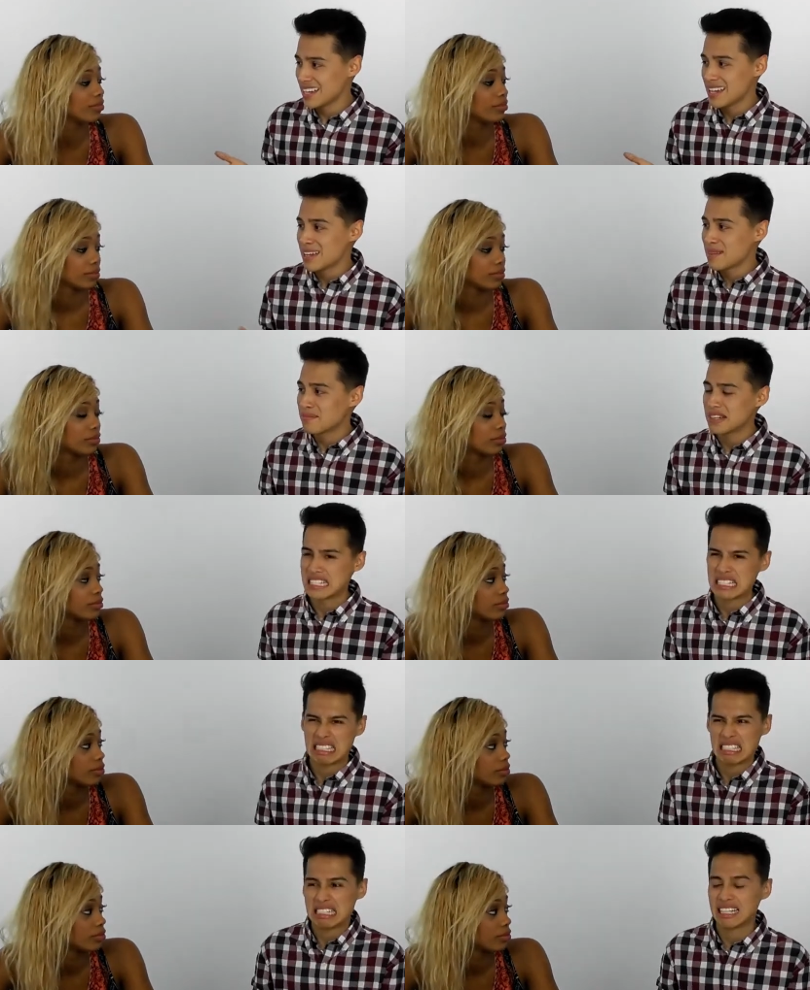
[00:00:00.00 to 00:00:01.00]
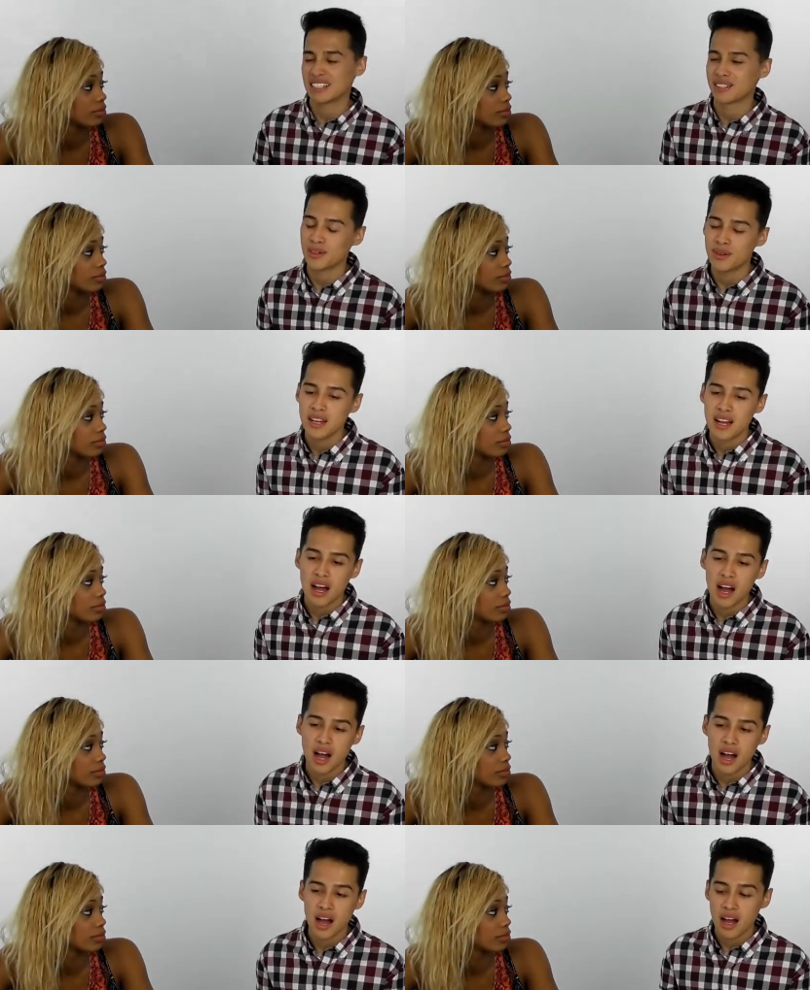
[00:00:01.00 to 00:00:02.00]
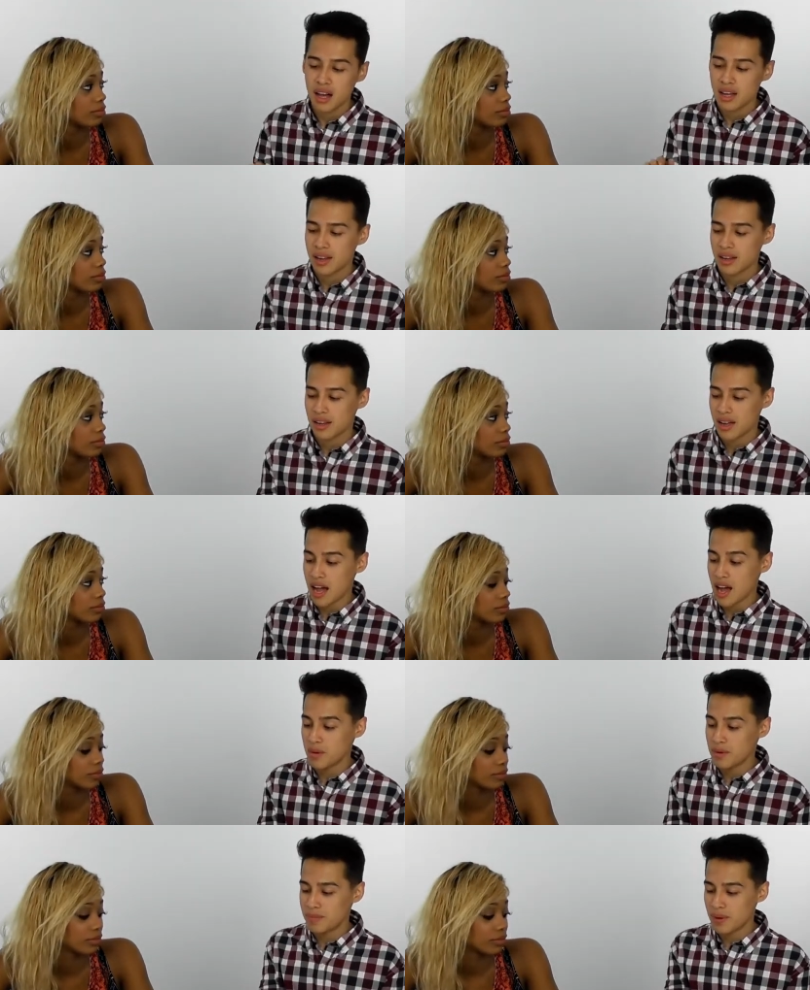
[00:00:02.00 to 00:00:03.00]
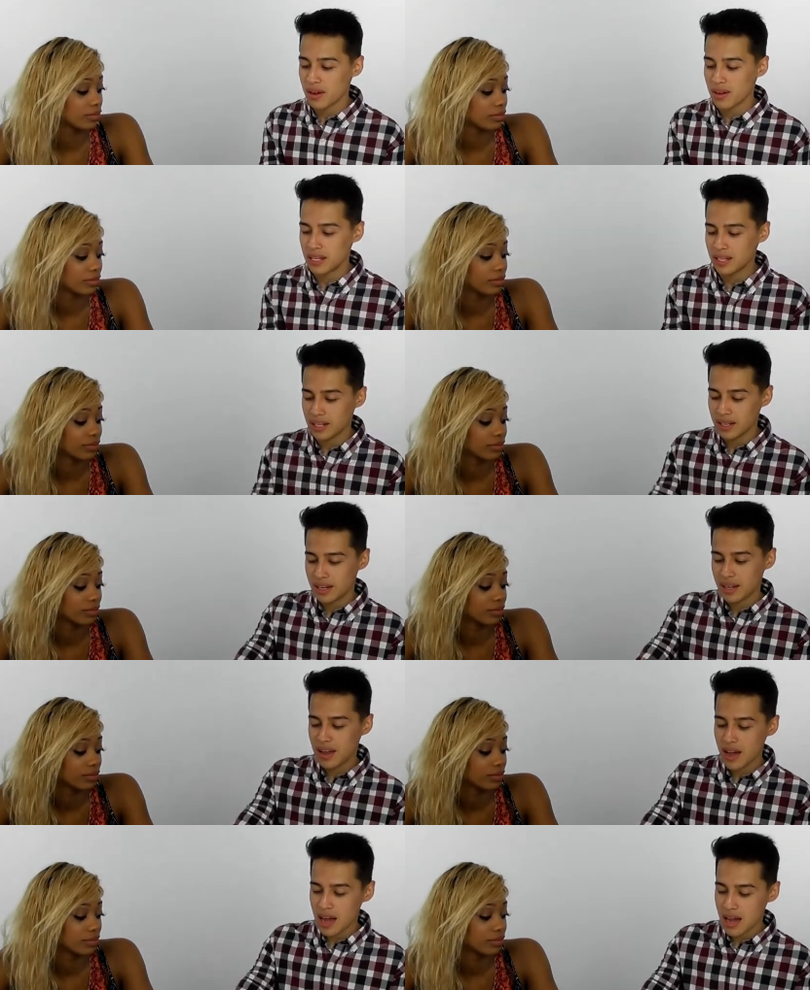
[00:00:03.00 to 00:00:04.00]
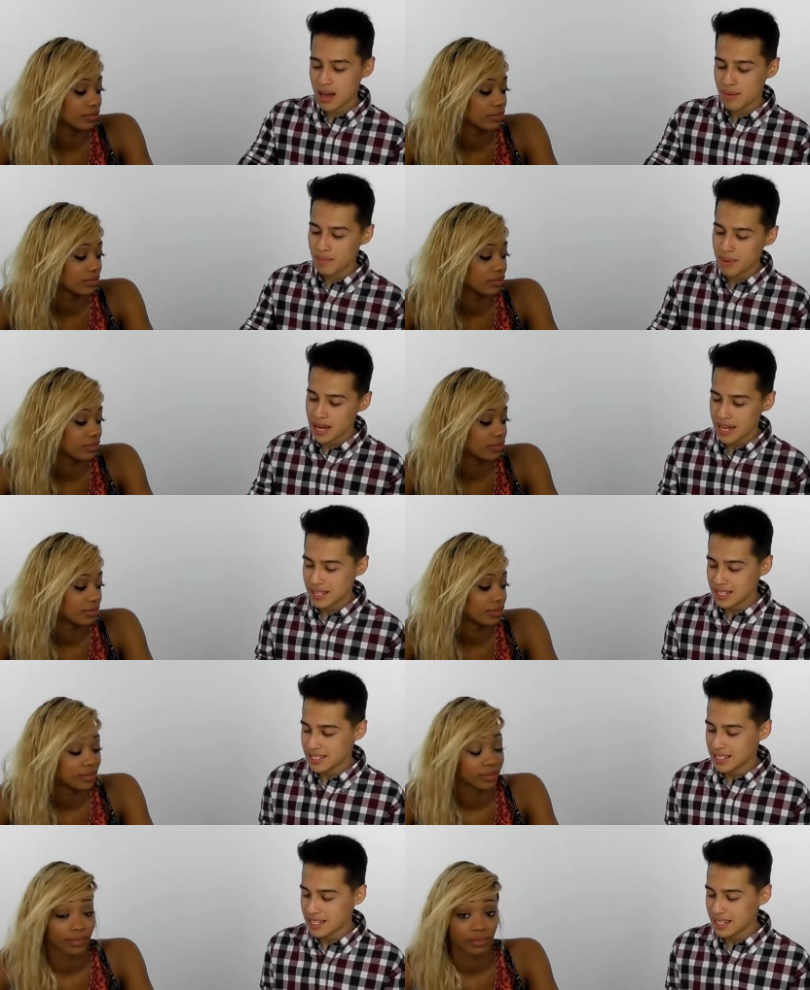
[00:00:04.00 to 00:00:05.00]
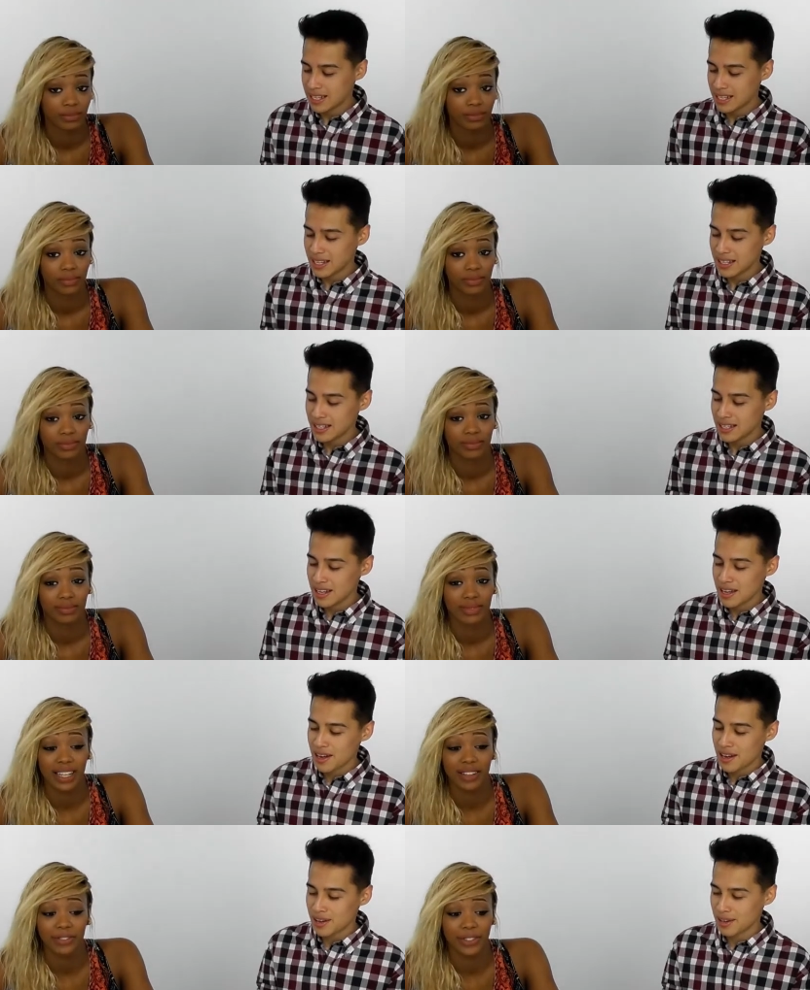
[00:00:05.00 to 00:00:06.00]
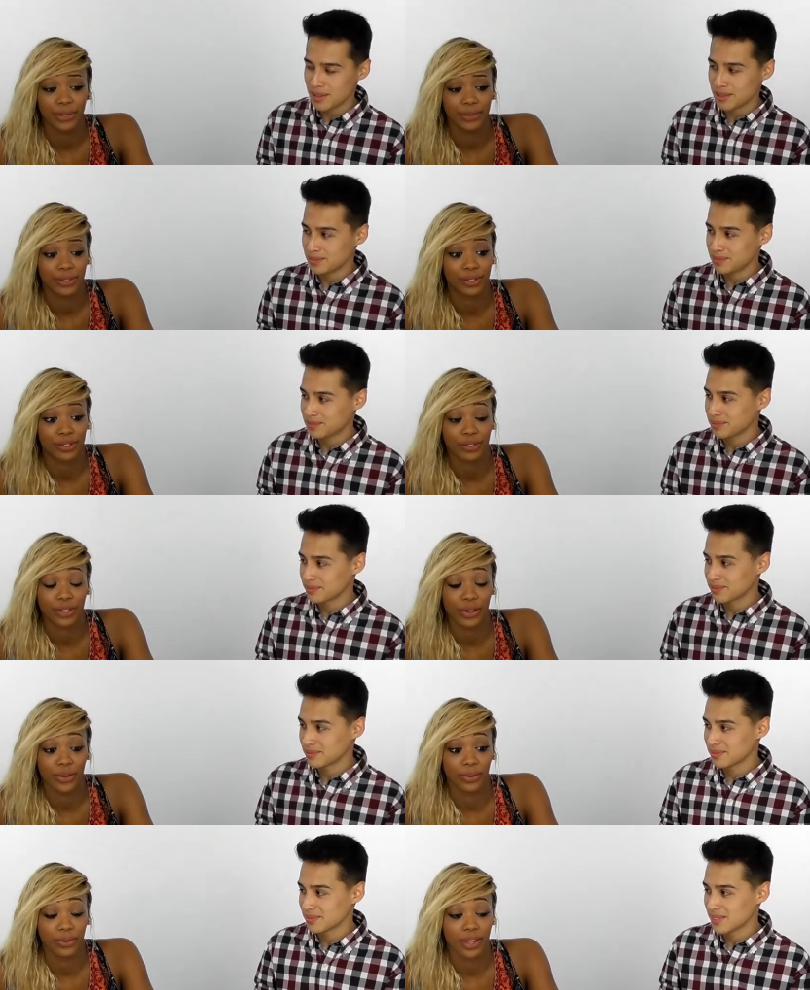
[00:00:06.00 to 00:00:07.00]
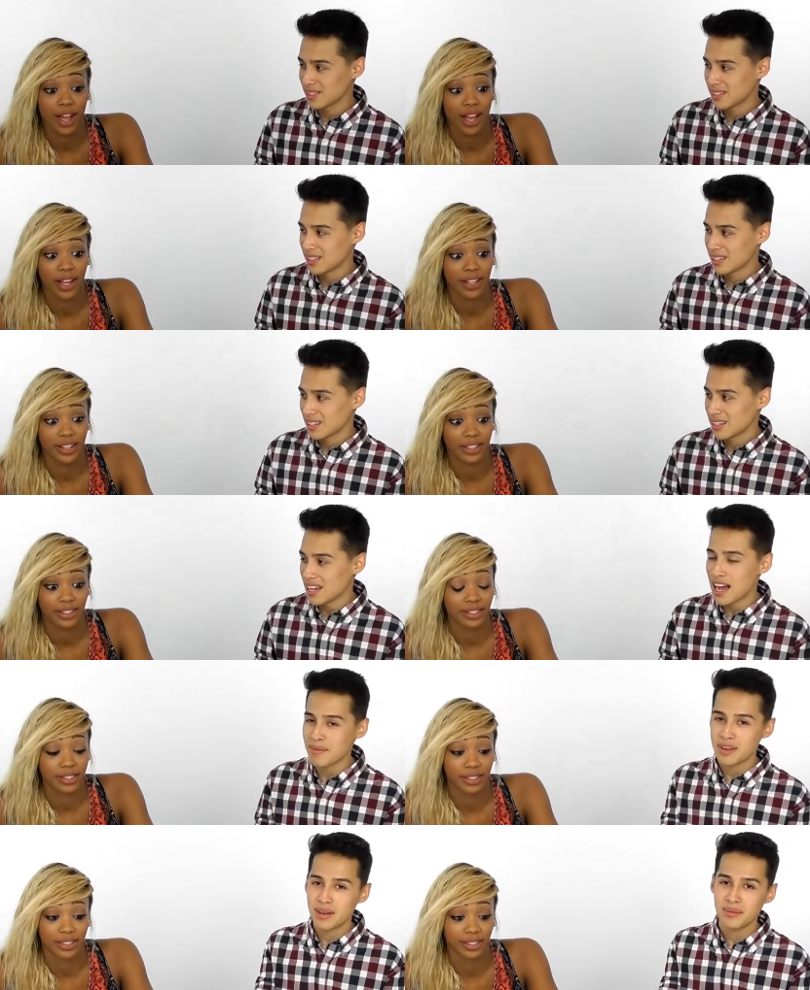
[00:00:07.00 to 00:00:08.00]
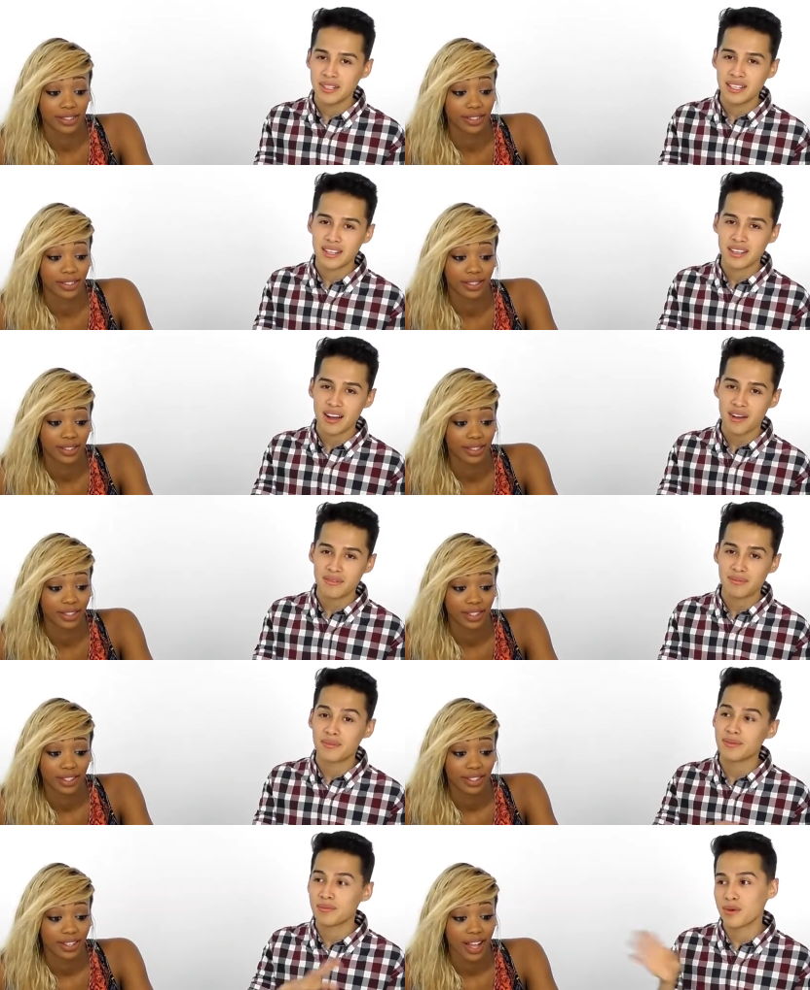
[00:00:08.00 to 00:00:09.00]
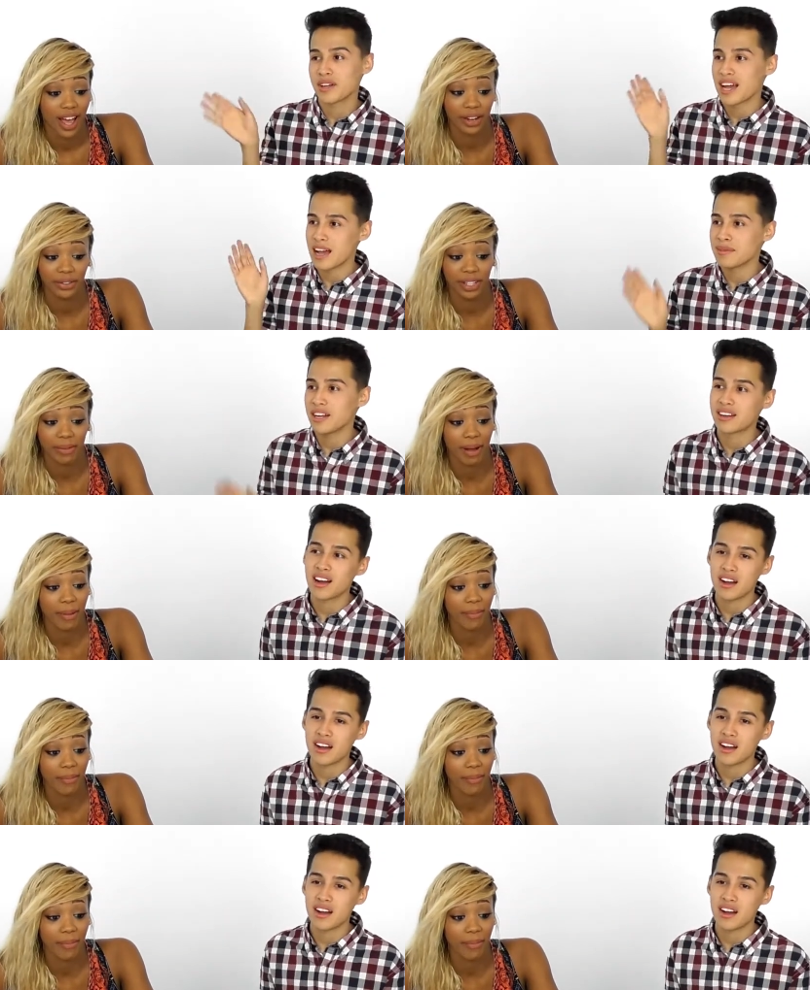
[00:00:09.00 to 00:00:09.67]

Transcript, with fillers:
Speaker 1: Mm-hmm. But I, I, I, don't know. Uh, I would probably not buy this again.
Speaker 2: I feel um, so like
Speaker 1: I'm not really a coffee. Well, yeah, I'm not a